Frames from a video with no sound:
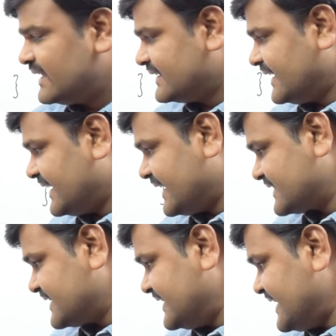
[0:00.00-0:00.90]
Then
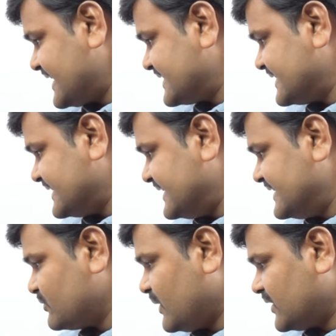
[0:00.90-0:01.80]
next x
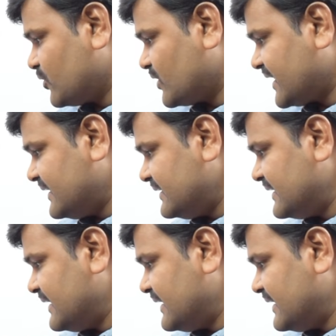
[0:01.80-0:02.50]
is one token,